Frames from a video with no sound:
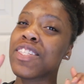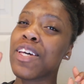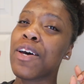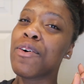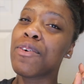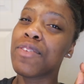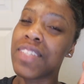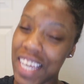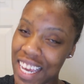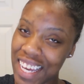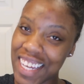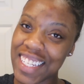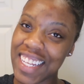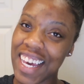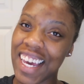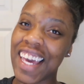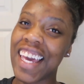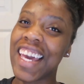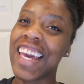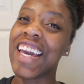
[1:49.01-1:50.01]
So take a
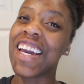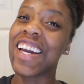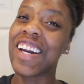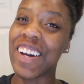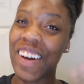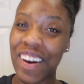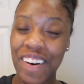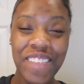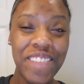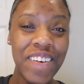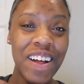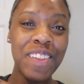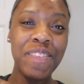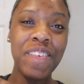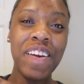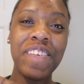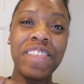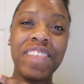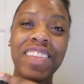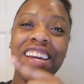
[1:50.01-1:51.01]
second and go follow
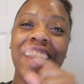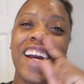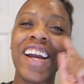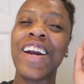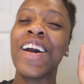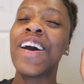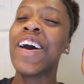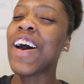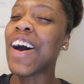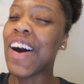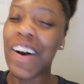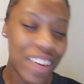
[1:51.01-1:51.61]
me over there.